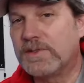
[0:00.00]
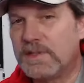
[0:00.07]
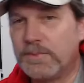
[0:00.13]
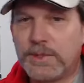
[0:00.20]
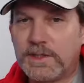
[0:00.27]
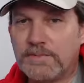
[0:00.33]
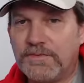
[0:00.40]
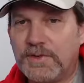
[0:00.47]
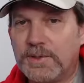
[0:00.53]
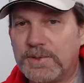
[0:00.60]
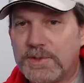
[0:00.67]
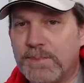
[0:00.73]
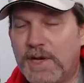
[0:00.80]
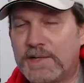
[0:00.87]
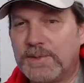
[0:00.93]
Then we could focus
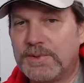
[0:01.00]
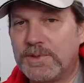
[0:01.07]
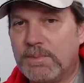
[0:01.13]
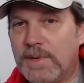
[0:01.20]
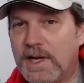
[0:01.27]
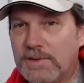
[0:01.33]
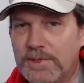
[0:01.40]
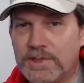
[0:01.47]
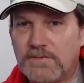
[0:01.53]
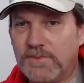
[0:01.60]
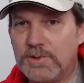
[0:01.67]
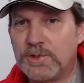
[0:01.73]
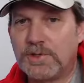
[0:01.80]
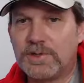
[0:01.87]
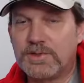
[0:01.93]
back on your batteries if
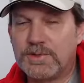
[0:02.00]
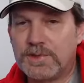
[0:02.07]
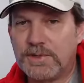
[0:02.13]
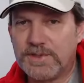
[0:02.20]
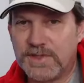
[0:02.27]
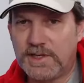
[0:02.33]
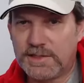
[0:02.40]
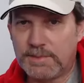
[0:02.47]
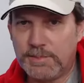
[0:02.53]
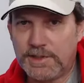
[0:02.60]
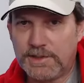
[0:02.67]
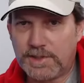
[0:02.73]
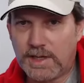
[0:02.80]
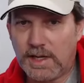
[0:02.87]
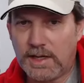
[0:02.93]
your charger turns out to be
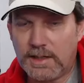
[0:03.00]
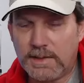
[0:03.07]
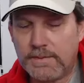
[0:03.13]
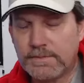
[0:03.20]
okay.